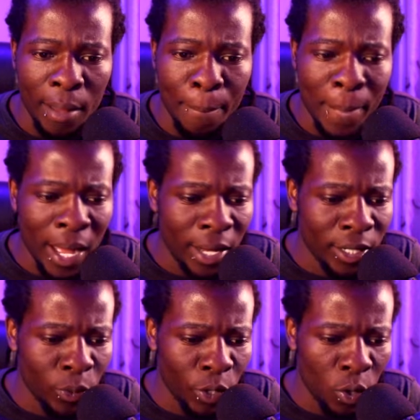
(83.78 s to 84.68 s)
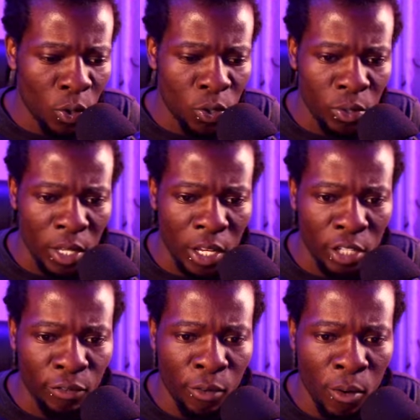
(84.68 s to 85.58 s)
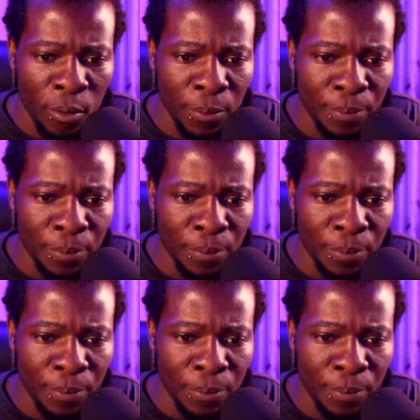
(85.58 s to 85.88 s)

marked, we go to the H4